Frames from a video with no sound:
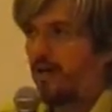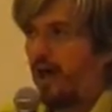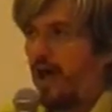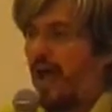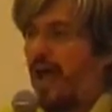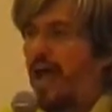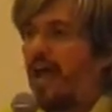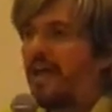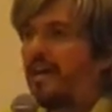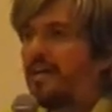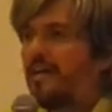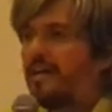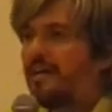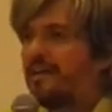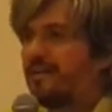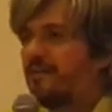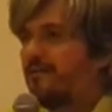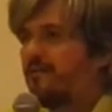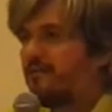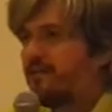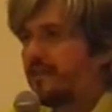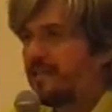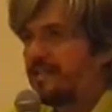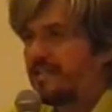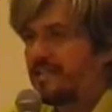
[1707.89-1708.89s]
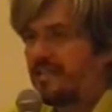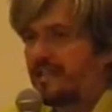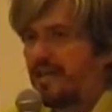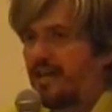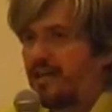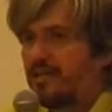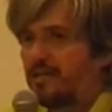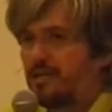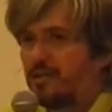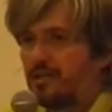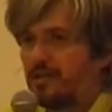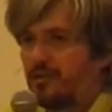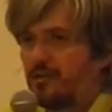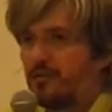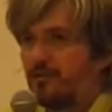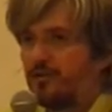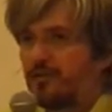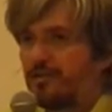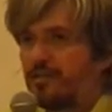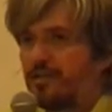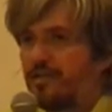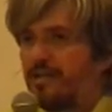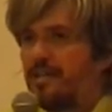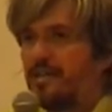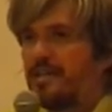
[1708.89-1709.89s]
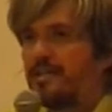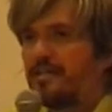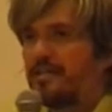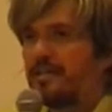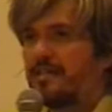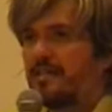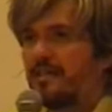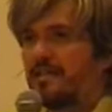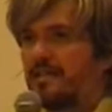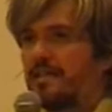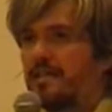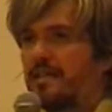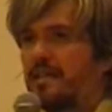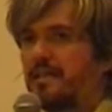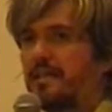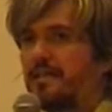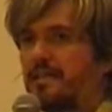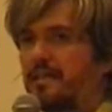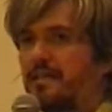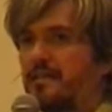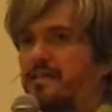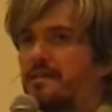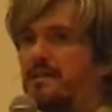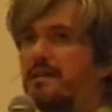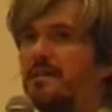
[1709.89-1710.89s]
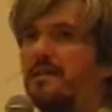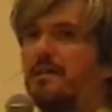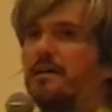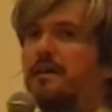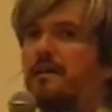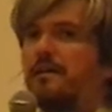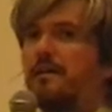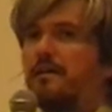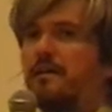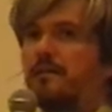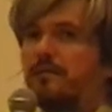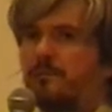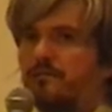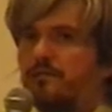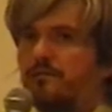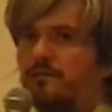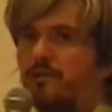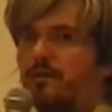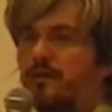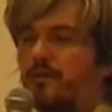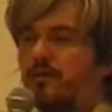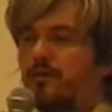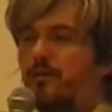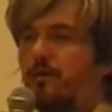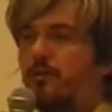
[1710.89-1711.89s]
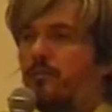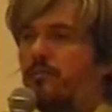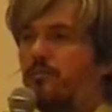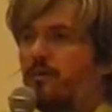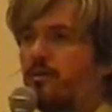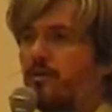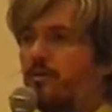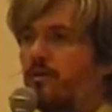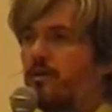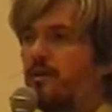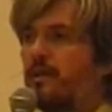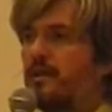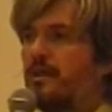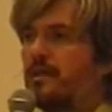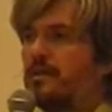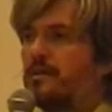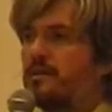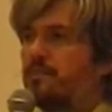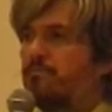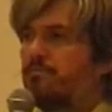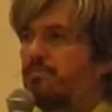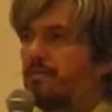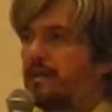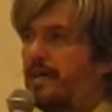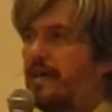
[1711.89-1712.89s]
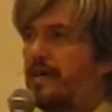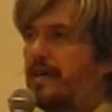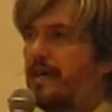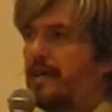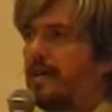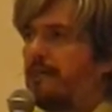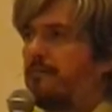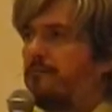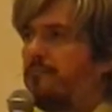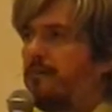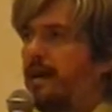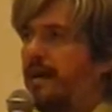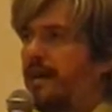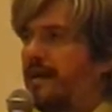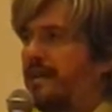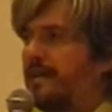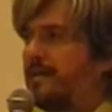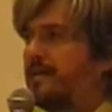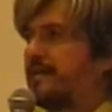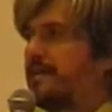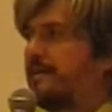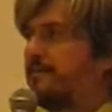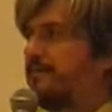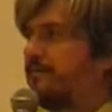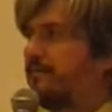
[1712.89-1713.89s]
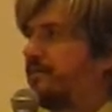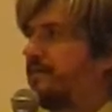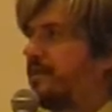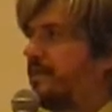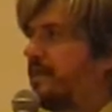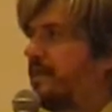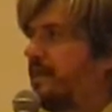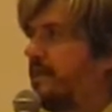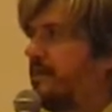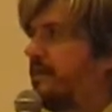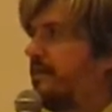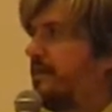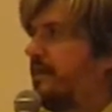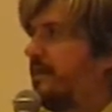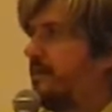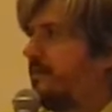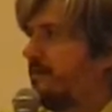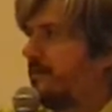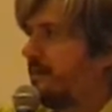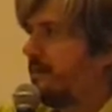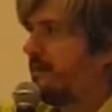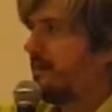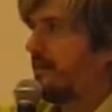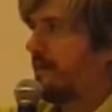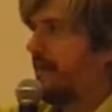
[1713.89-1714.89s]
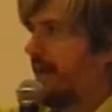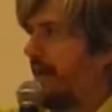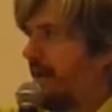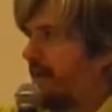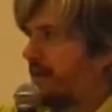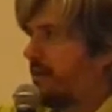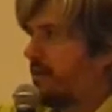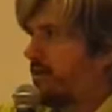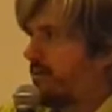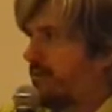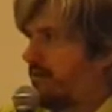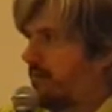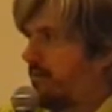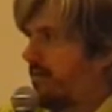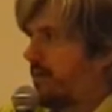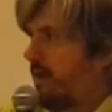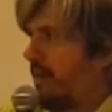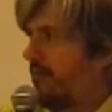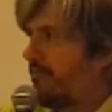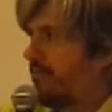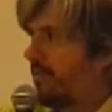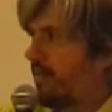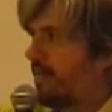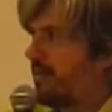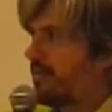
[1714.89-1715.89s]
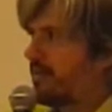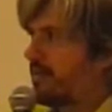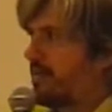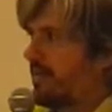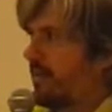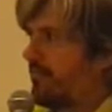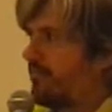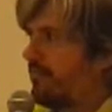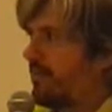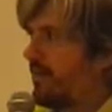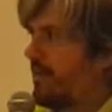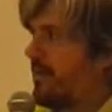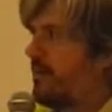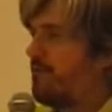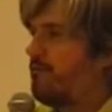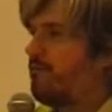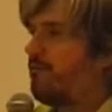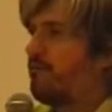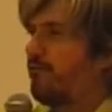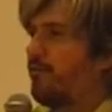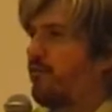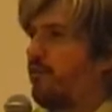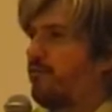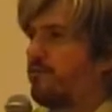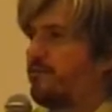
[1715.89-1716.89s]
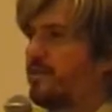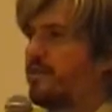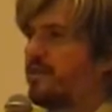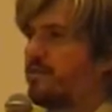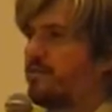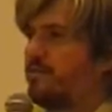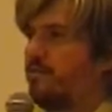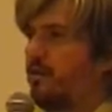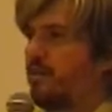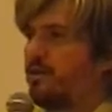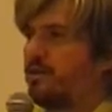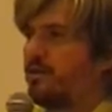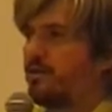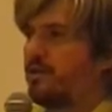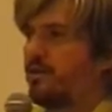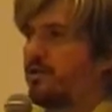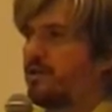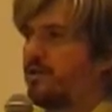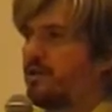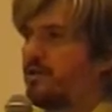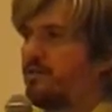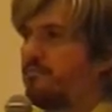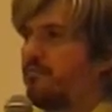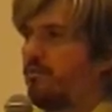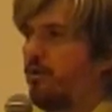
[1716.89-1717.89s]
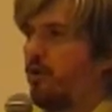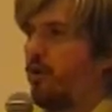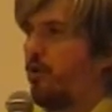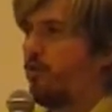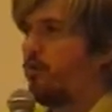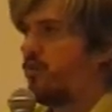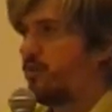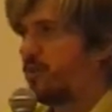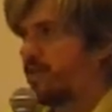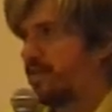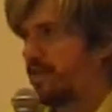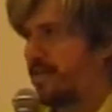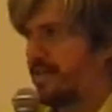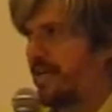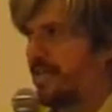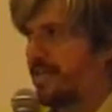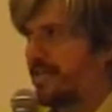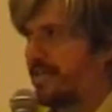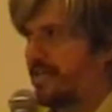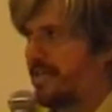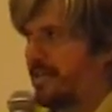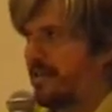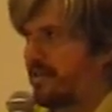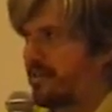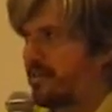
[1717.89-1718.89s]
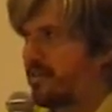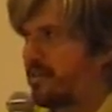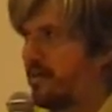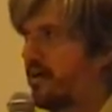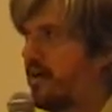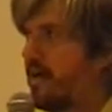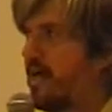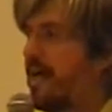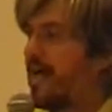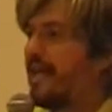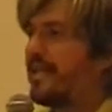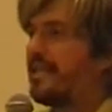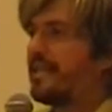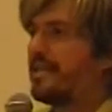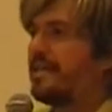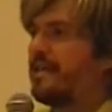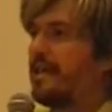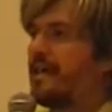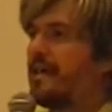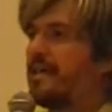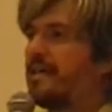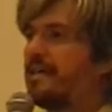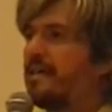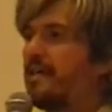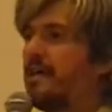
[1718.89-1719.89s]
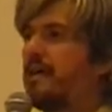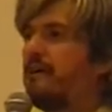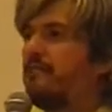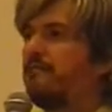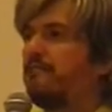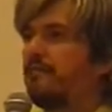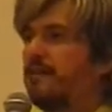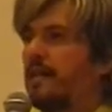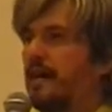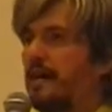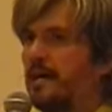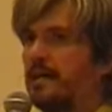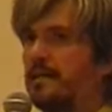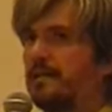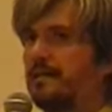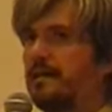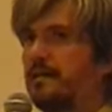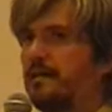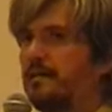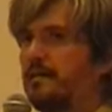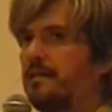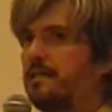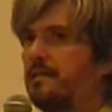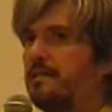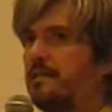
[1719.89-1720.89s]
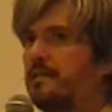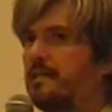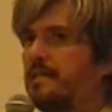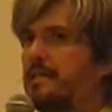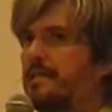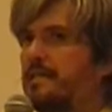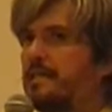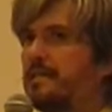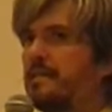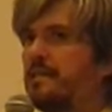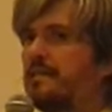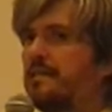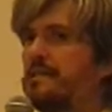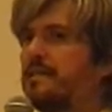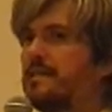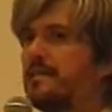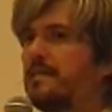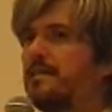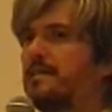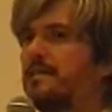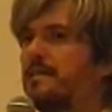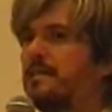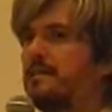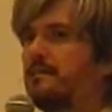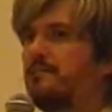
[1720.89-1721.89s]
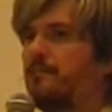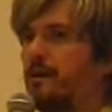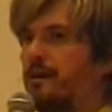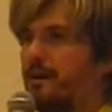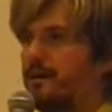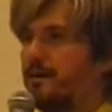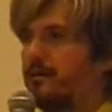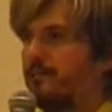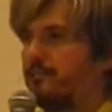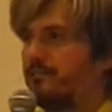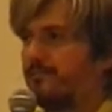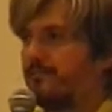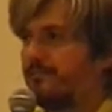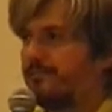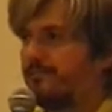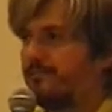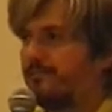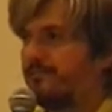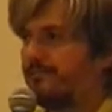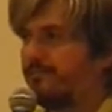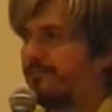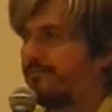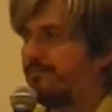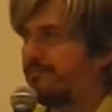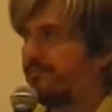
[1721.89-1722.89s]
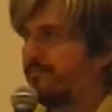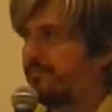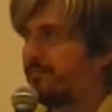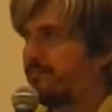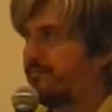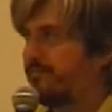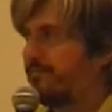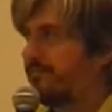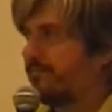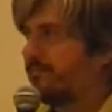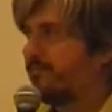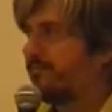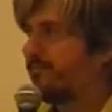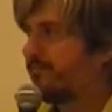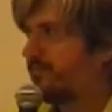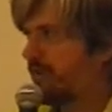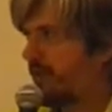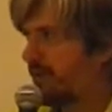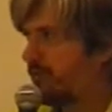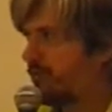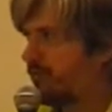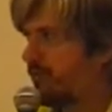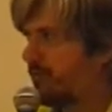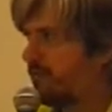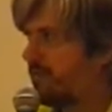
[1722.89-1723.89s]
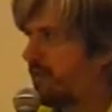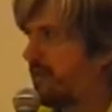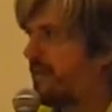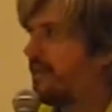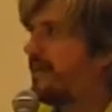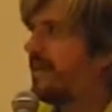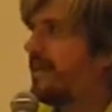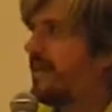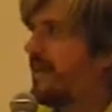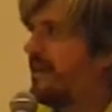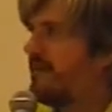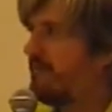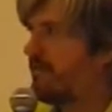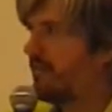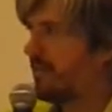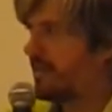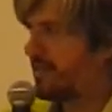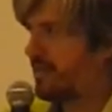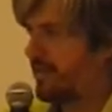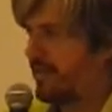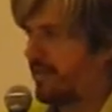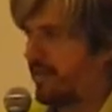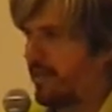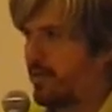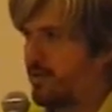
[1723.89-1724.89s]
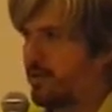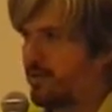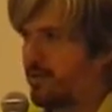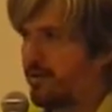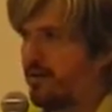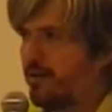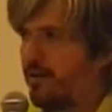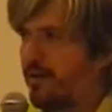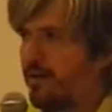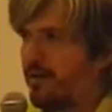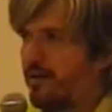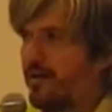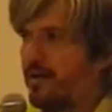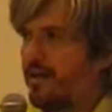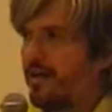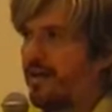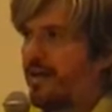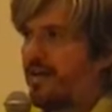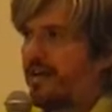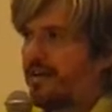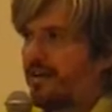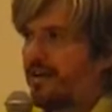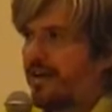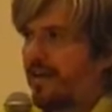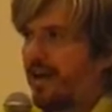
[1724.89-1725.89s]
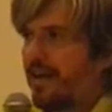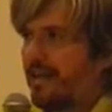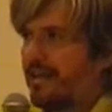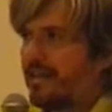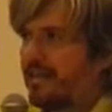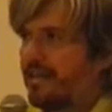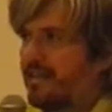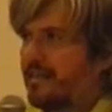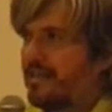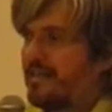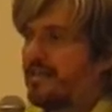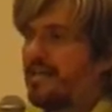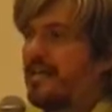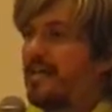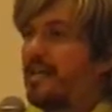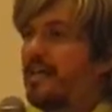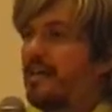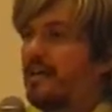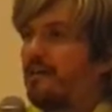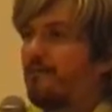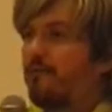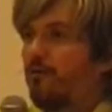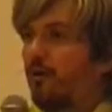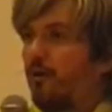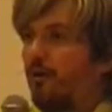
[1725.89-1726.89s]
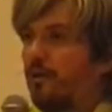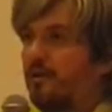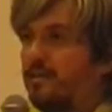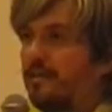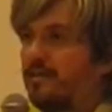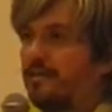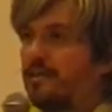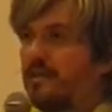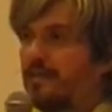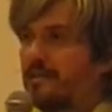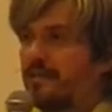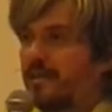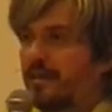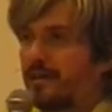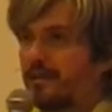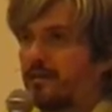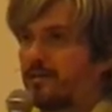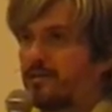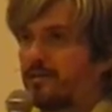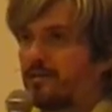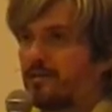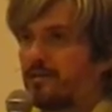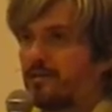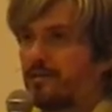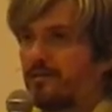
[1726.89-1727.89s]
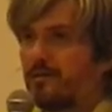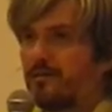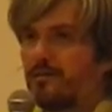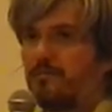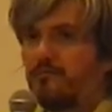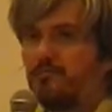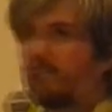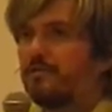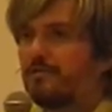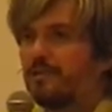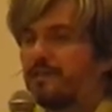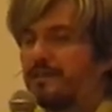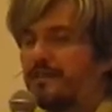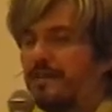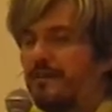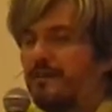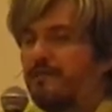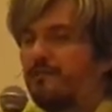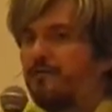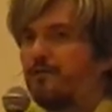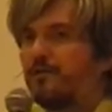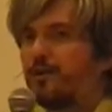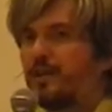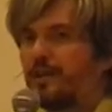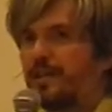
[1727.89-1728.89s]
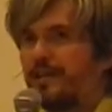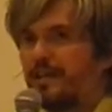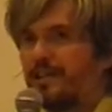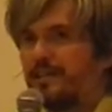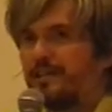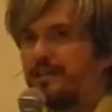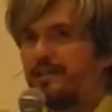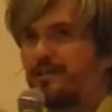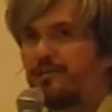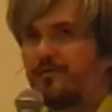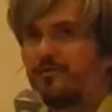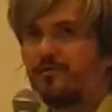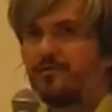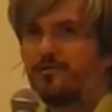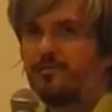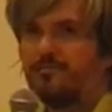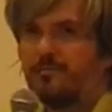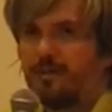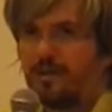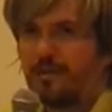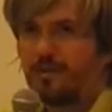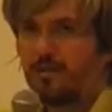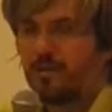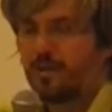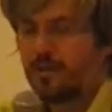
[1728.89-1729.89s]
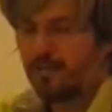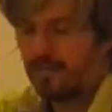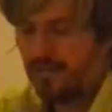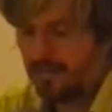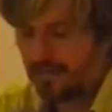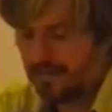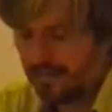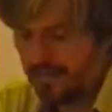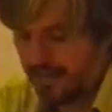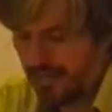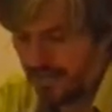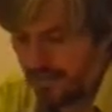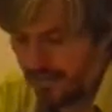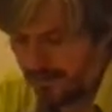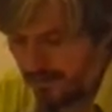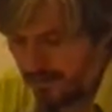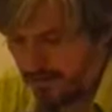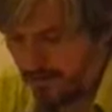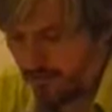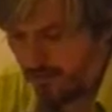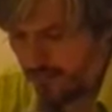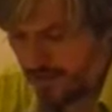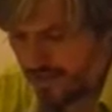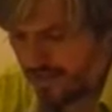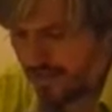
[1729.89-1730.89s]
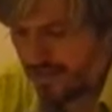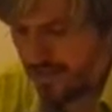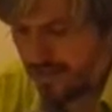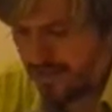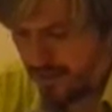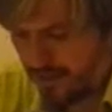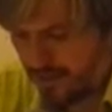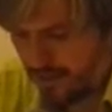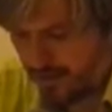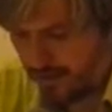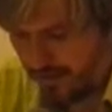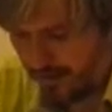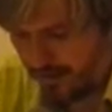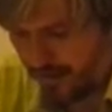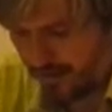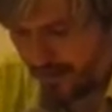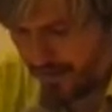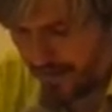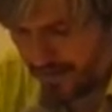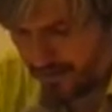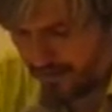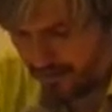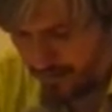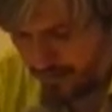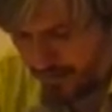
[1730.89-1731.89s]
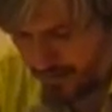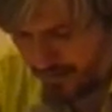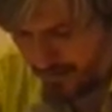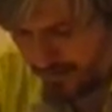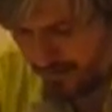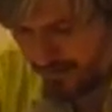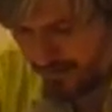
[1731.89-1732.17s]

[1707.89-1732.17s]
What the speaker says: Any investigation you will see, it starts like this. The commune is breaking paragraph 3/something something from the sponsorship law, which says this. They gave Natha this and this and this money. That will be investigation. In reality, they give all the details, but they forget to mention the link, which is the general aspect.